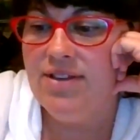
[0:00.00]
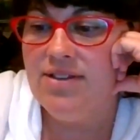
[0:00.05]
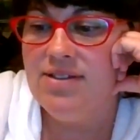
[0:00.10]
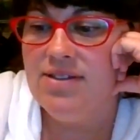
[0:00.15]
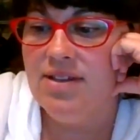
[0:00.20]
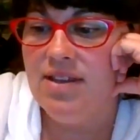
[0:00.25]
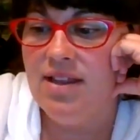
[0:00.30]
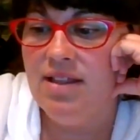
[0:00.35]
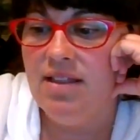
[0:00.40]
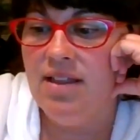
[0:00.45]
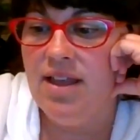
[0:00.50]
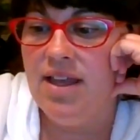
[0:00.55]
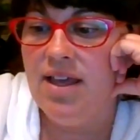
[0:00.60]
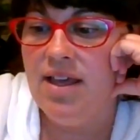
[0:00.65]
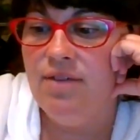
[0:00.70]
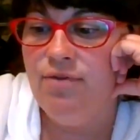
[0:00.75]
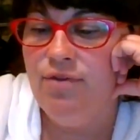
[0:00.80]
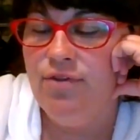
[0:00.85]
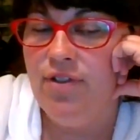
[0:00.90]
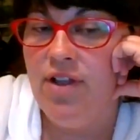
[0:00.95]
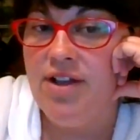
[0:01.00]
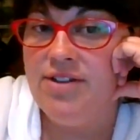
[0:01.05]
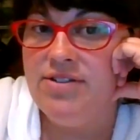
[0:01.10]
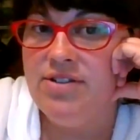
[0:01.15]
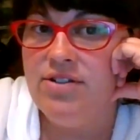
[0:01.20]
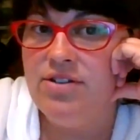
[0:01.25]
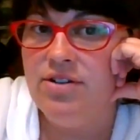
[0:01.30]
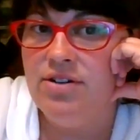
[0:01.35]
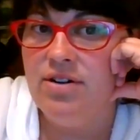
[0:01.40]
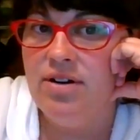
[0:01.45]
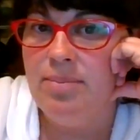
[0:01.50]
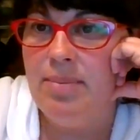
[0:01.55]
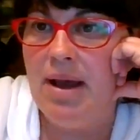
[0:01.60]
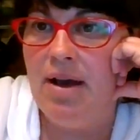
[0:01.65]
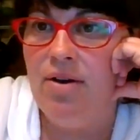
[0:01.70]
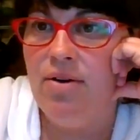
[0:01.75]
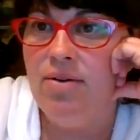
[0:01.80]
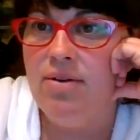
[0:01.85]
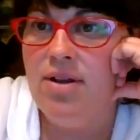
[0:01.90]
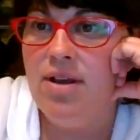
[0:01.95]
obviously like
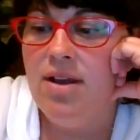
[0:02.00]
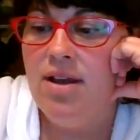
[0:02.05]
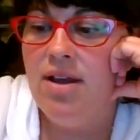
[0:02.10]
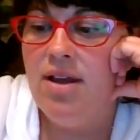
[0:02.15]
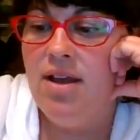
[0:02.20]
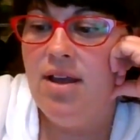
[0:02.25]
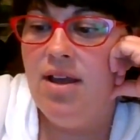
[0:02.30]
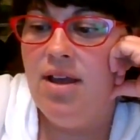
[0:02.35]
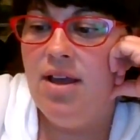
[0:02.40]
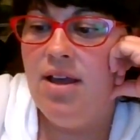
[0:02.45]
flustered about